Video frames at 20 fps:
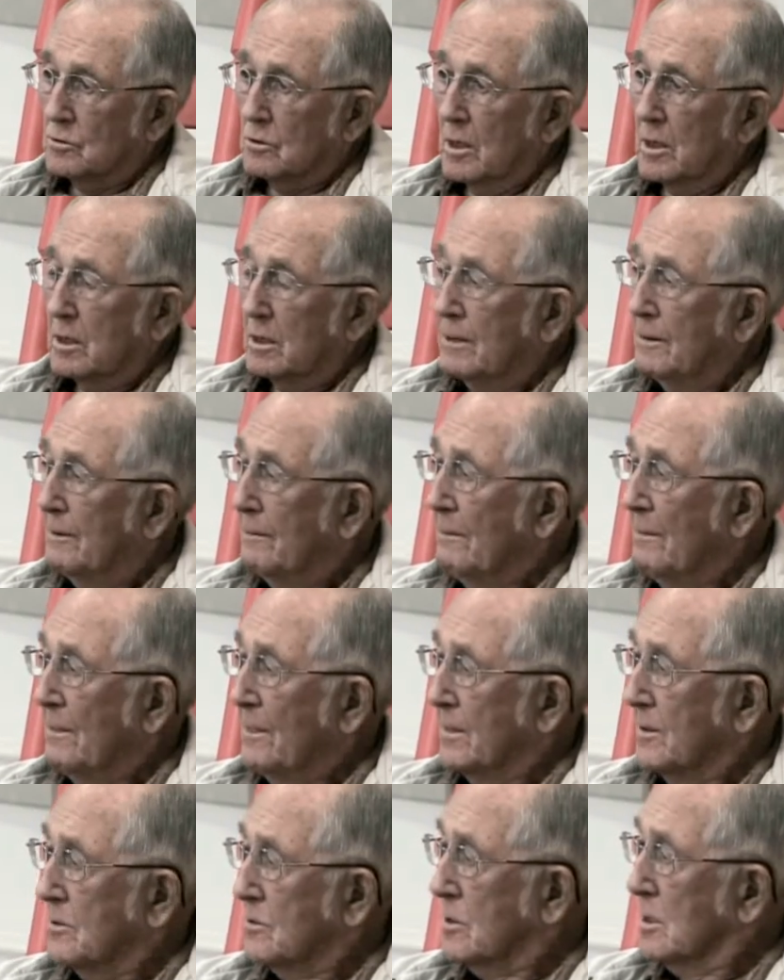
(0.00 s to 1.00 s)
So I,
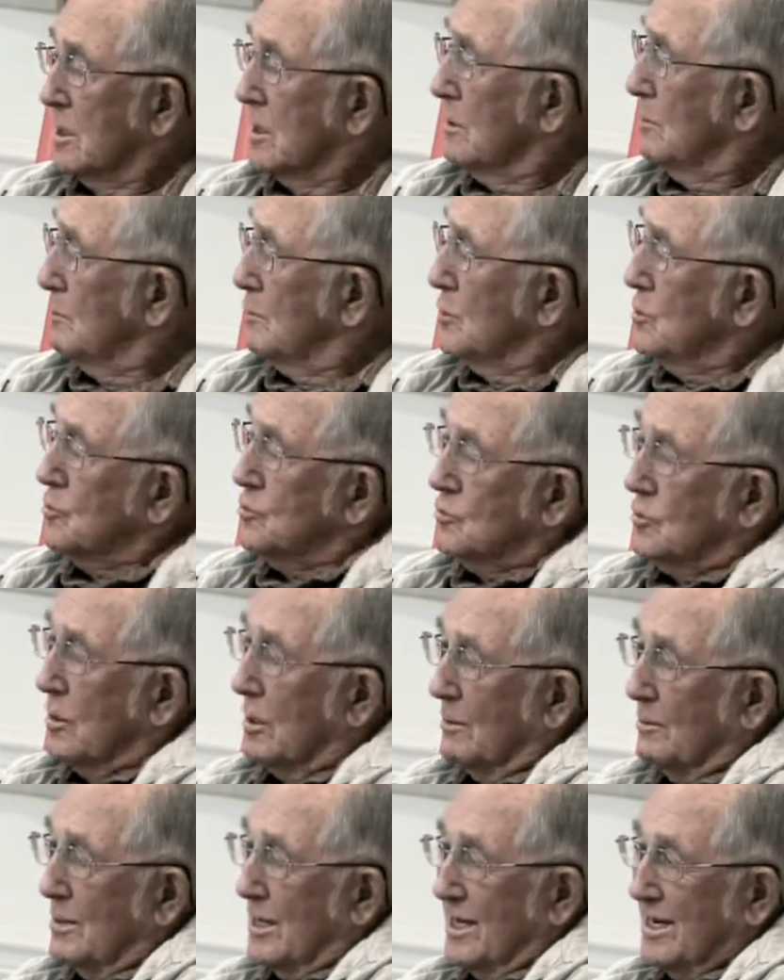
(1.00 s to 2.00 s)
there's a little booth
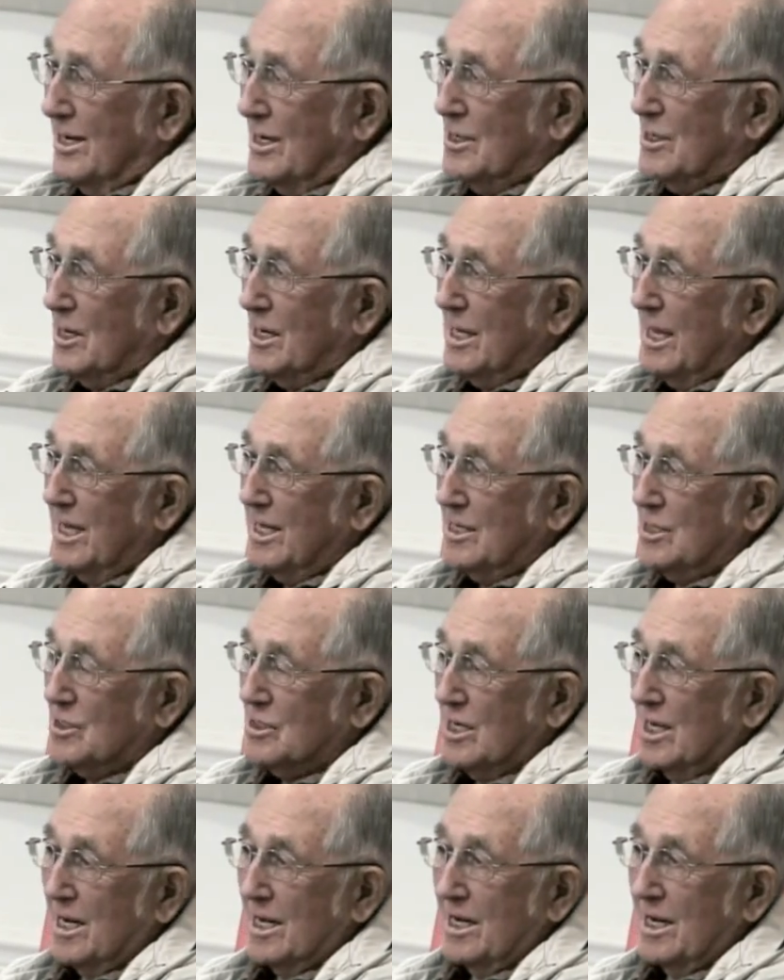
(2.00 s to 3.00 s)
up here, and the lady
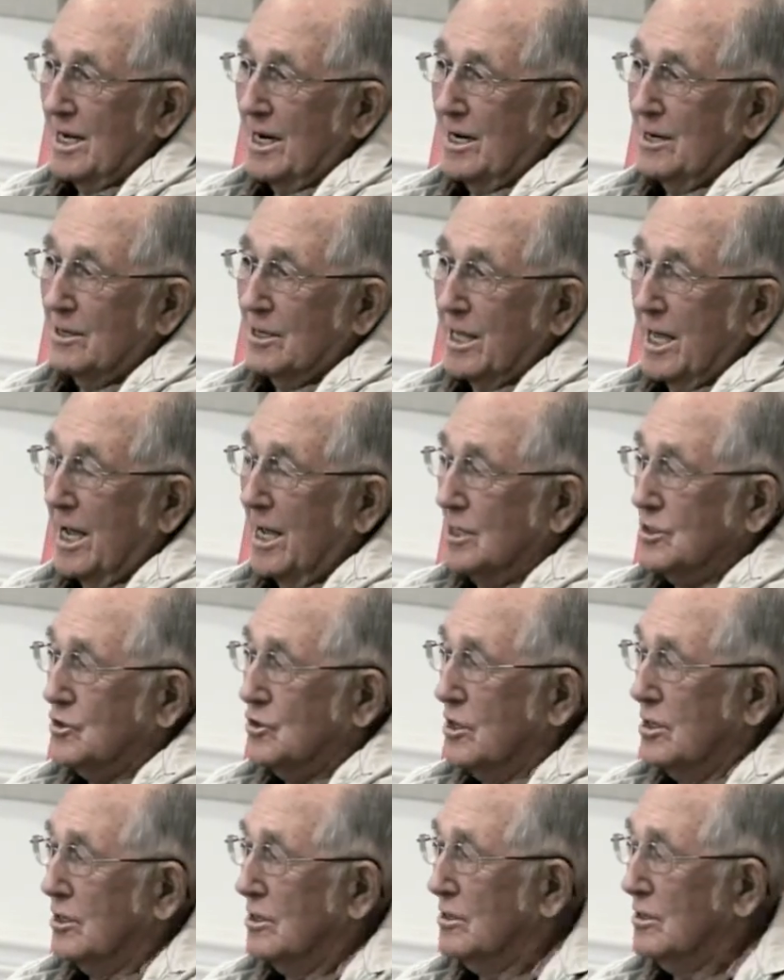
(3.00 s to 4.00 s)
sitting there,
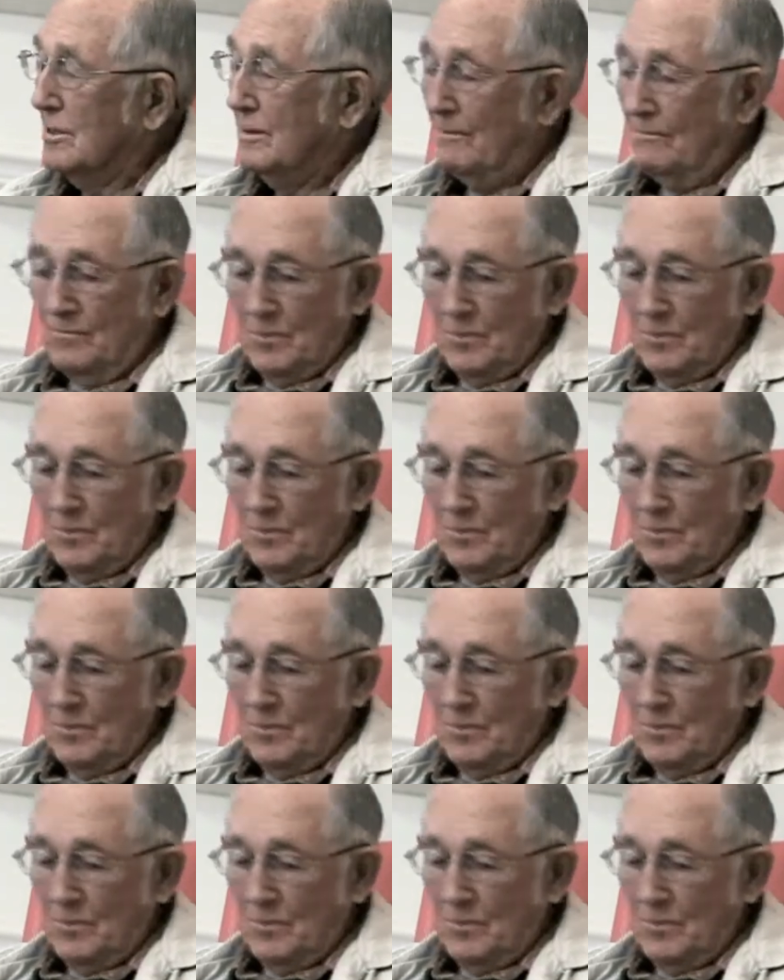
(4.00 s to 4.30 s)
cashier.